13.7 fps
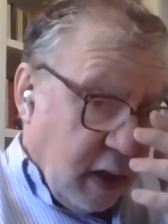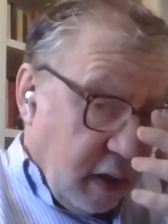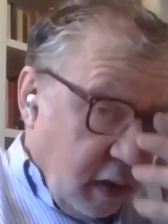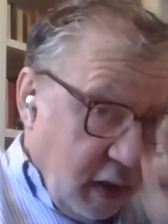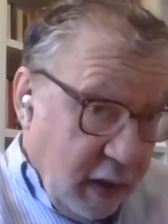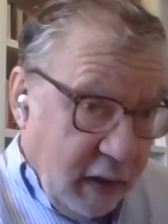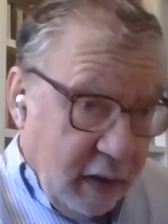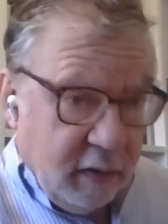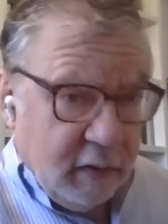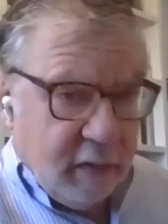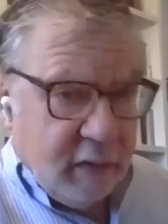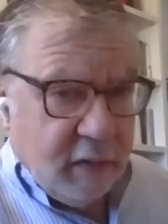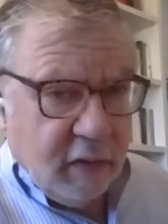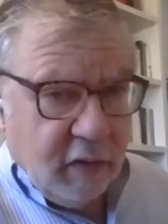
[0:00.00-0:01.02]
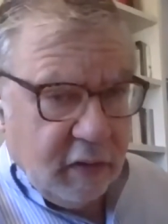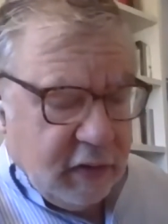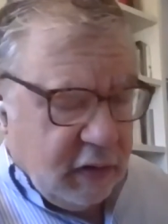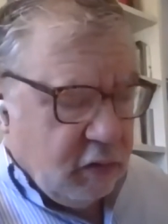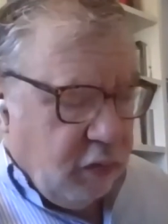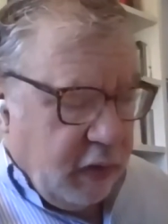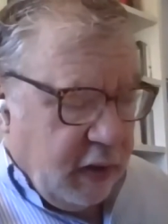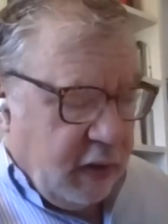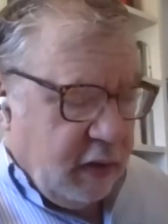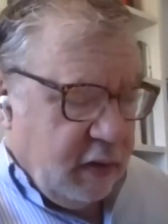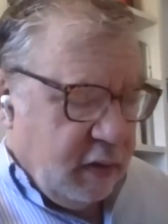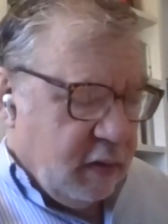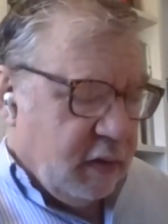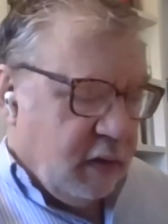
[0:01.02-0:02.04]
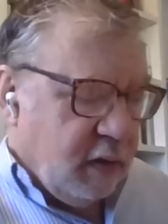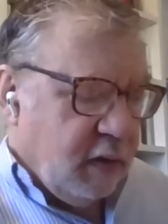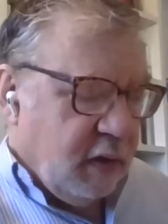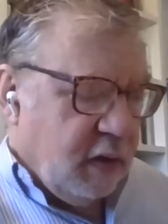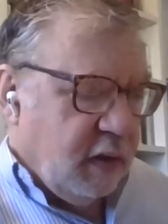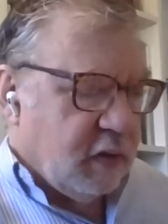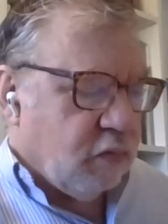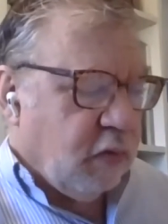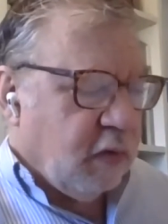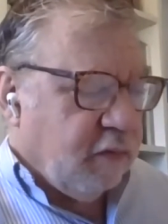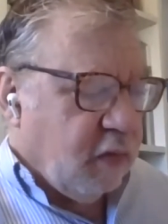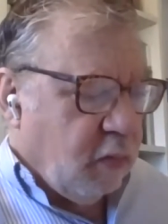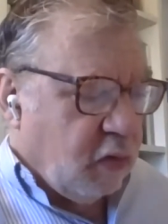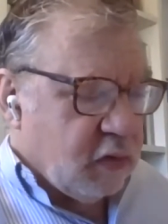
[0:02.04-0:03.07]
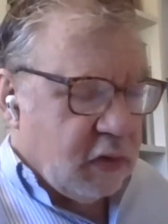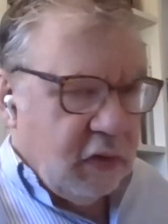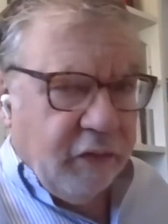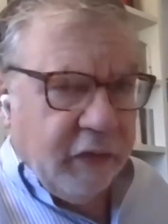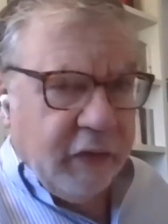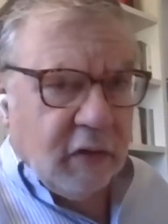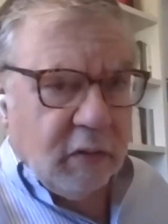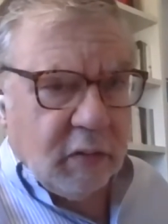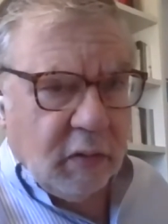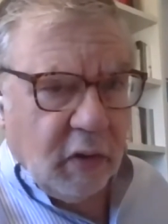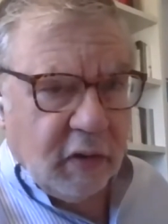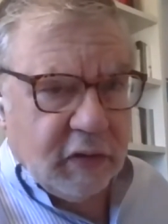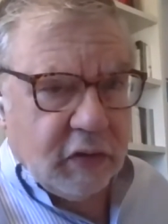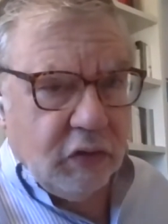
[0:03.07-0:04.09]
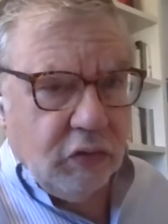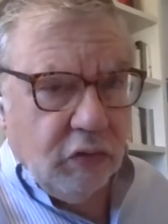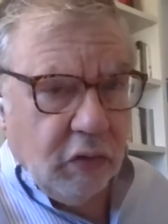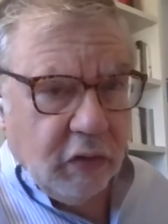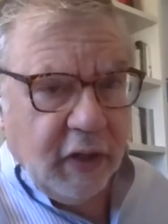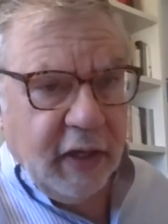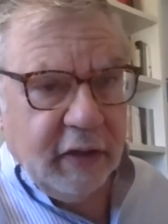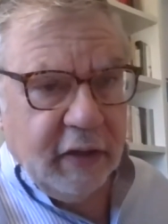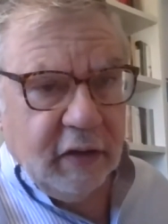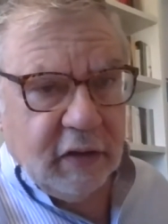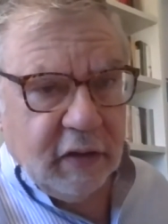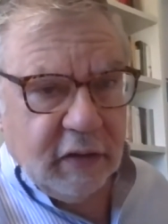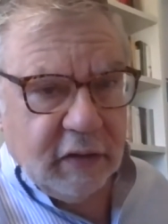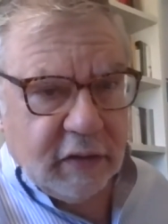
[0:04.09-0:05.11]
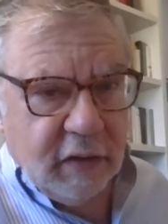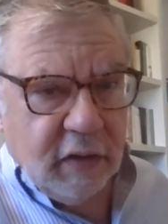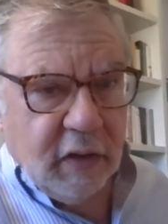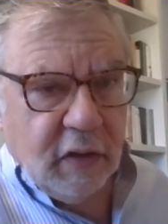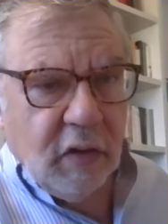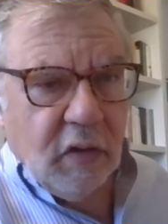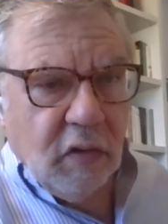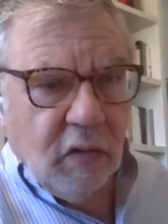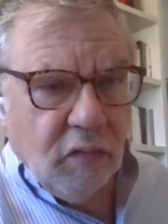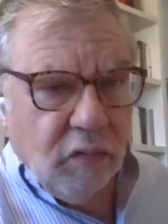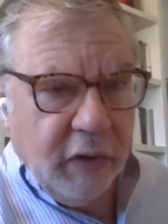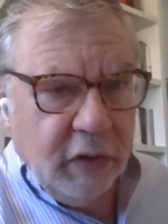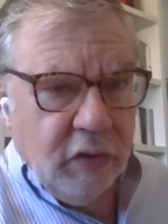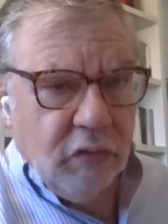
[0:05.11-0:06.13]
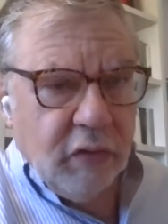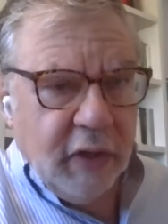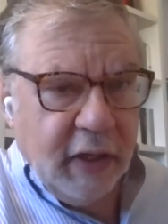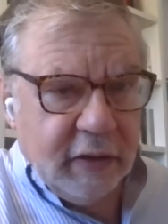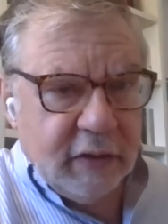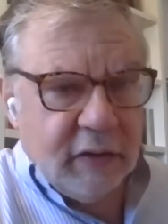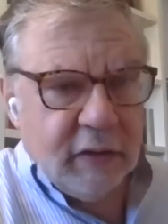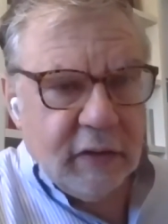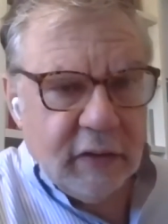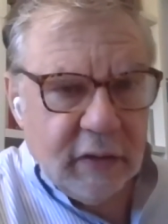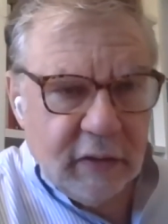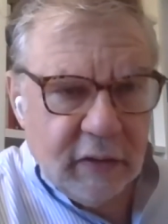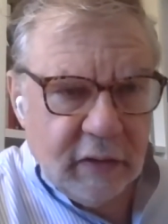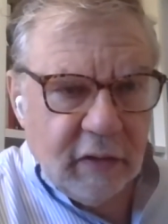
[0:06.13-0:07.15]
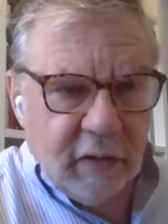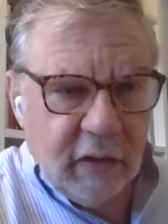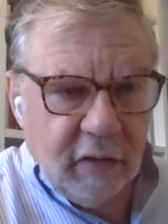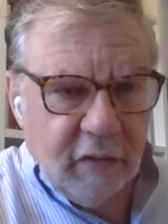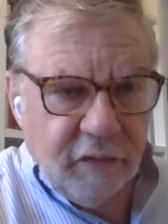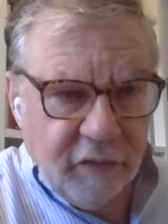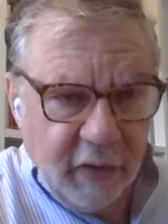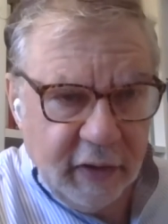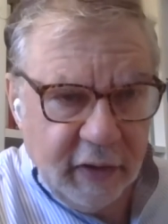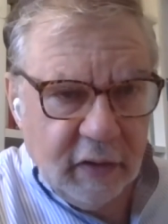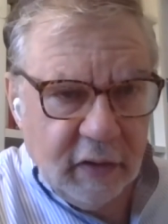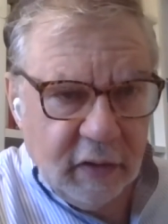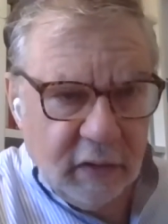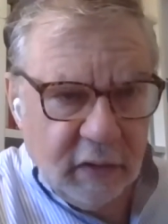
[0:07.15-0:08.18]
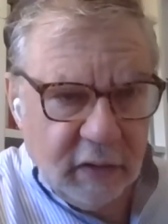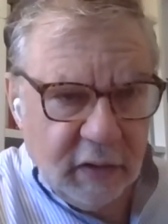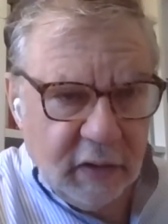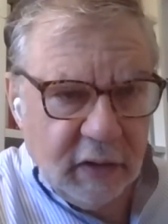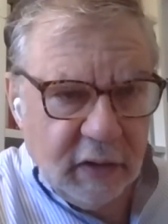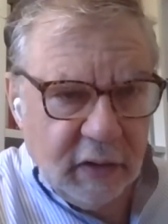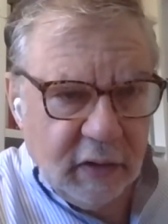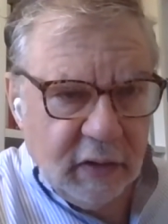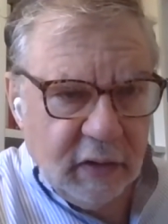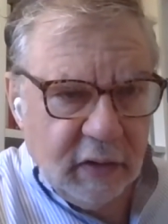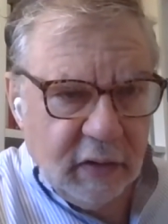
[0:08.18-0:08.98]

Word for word: And then this is where it's one of the most difficult tasks. You are the editors. When you get the final, uh,